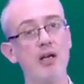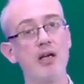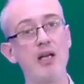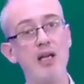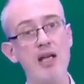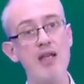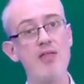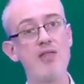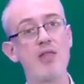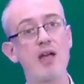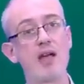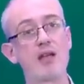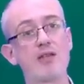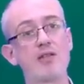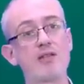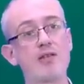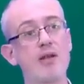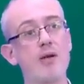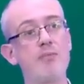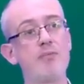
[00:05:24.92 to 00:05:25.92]
in that
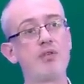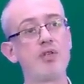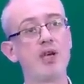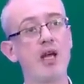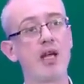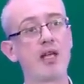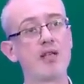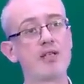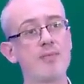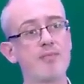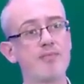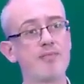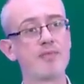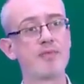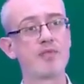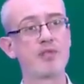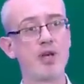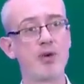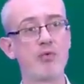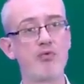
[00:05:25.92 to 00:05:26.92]
subject.
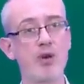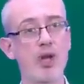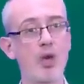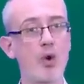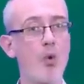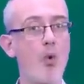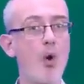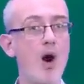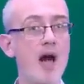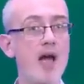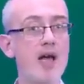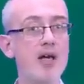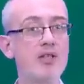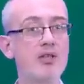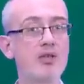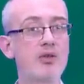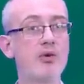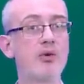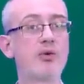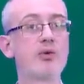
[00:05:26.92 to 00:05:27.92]
So required
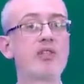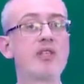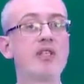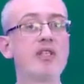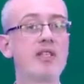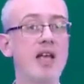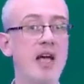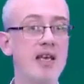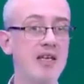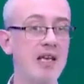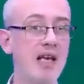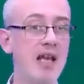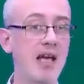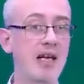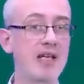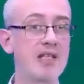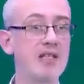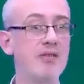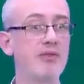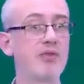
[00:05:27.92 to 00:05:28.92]
courses and
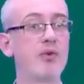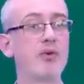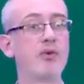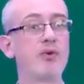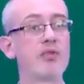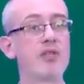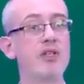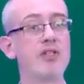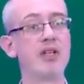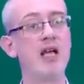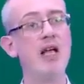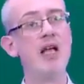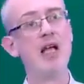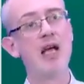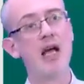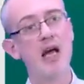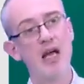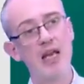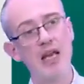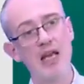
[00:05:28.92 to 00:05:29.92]
elective courses.
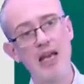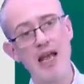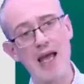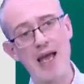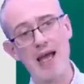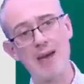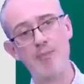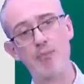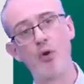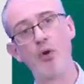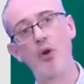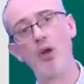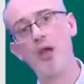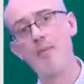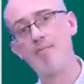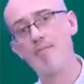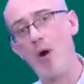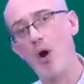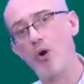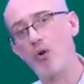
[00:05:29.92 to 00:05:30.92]
A lab or
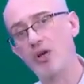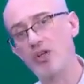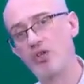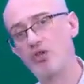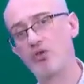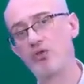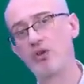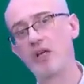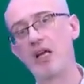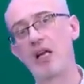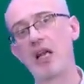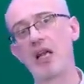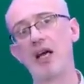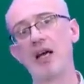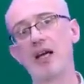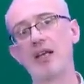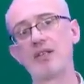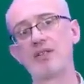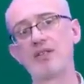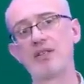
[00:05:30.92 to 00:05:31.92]
laboratory
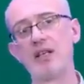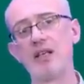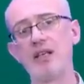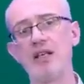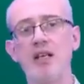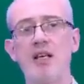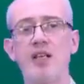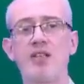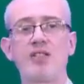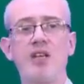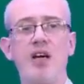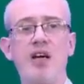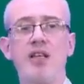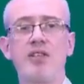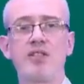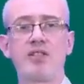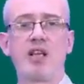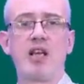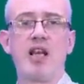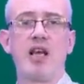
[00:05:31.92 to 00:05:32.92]
class, a
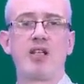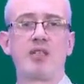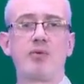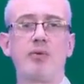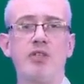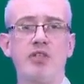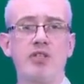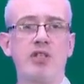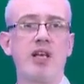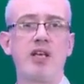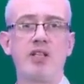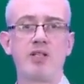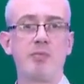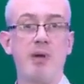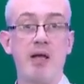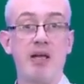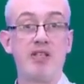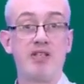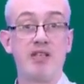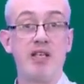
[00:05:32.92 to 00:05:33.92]
science class which takes
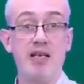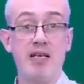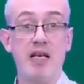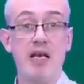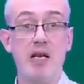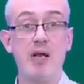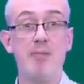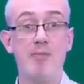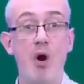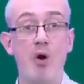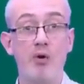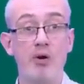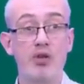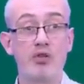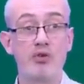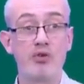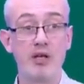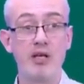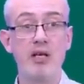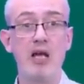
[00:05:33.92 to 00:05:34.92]
place in a
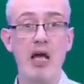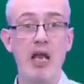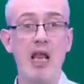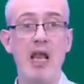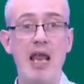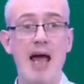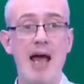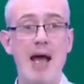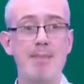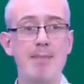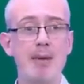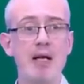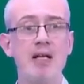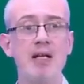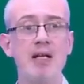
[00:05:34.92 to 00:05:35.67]
laboratory, a lab,